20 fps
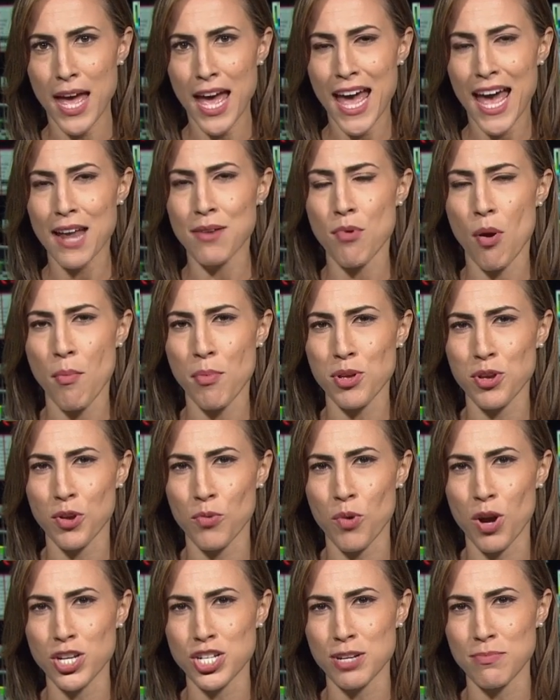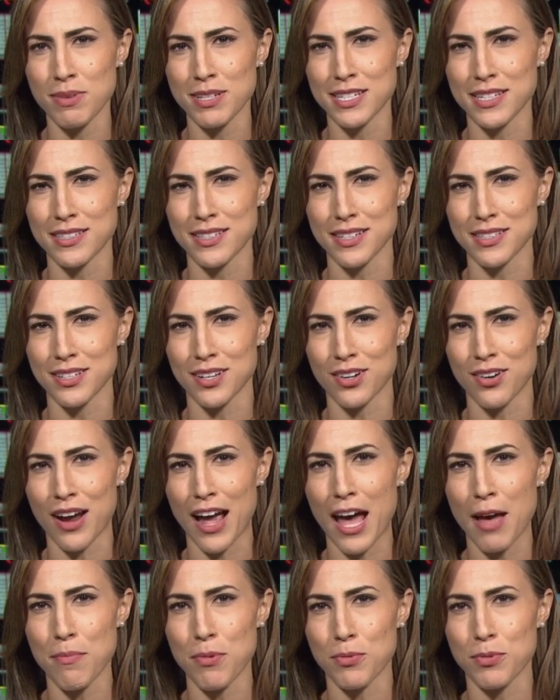And remember, you can watch NBC6 on our
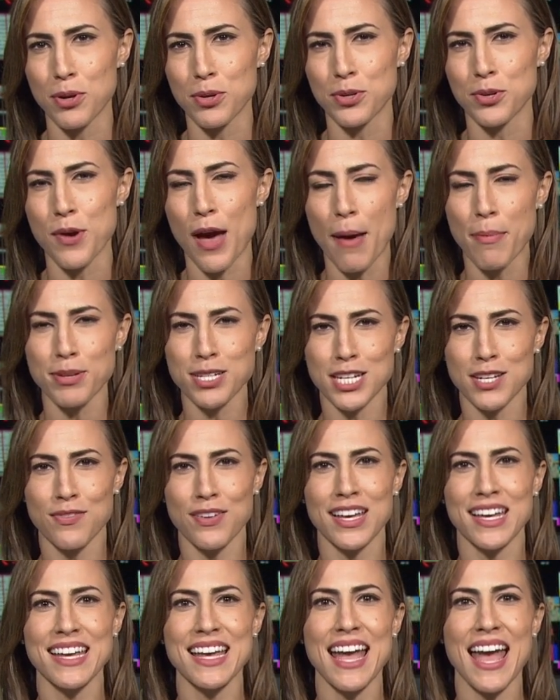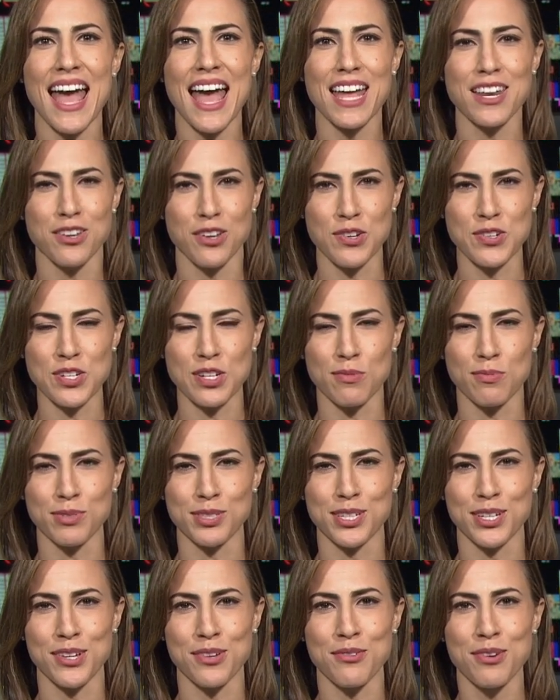app, Roku, Apple TV, and YouTube. We'll
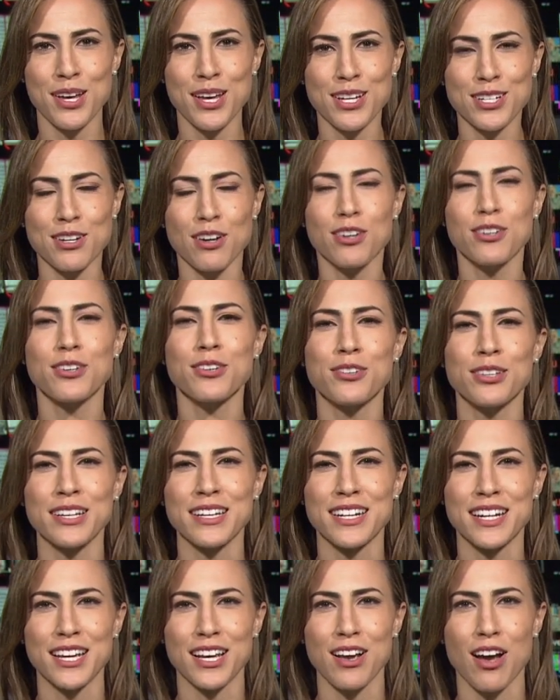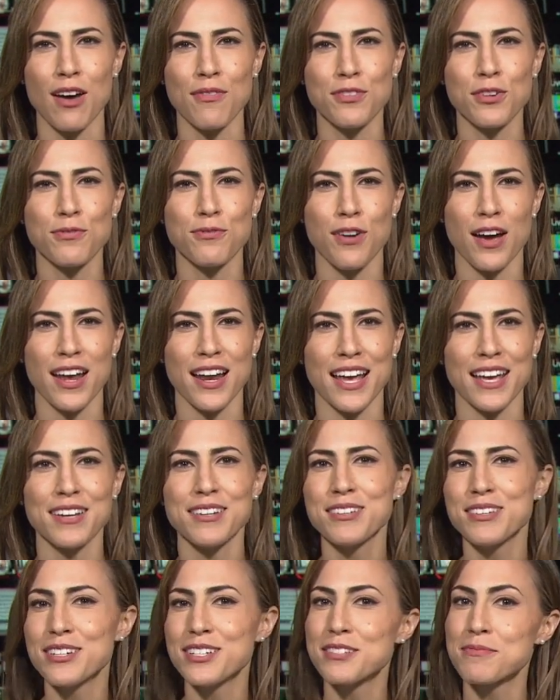see you dark and early to kick off your Friday
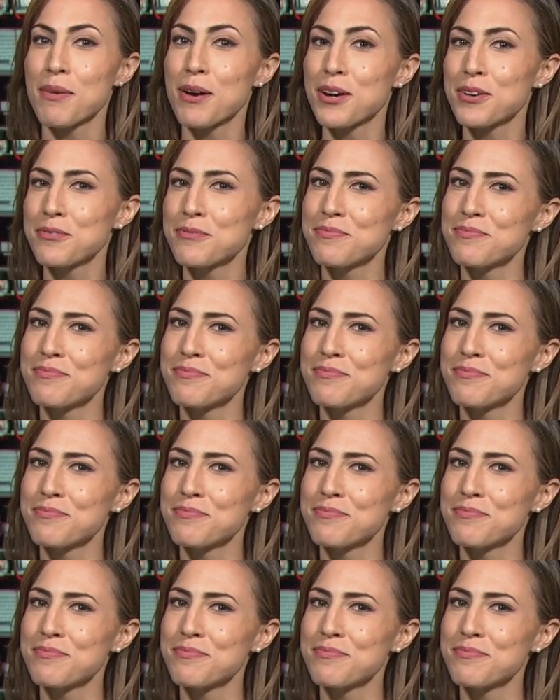tomorrow.